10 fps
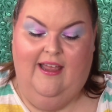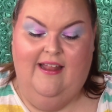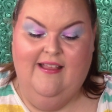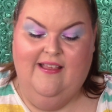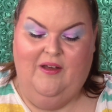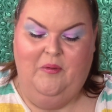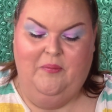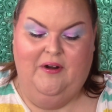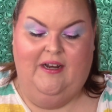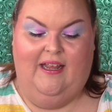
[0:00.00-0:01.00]
it's so
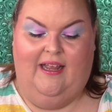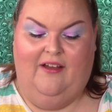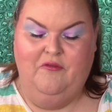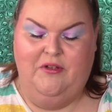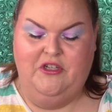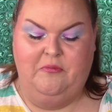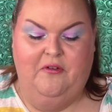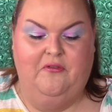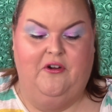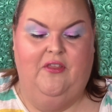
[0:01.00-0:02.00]
pretty. I've mentioned
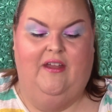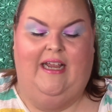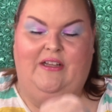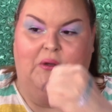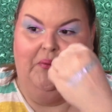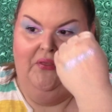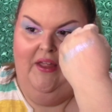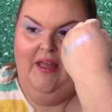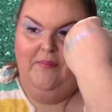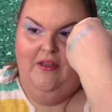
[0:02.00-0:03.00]
before that I don't
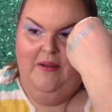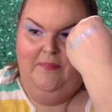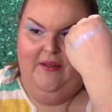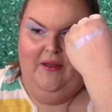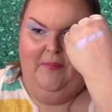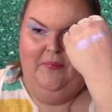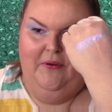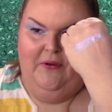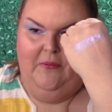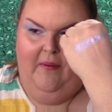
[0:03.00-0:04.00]
think I'm going to pick up
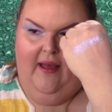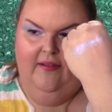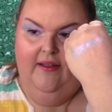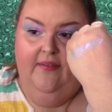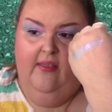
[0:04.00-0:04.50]
her new palette.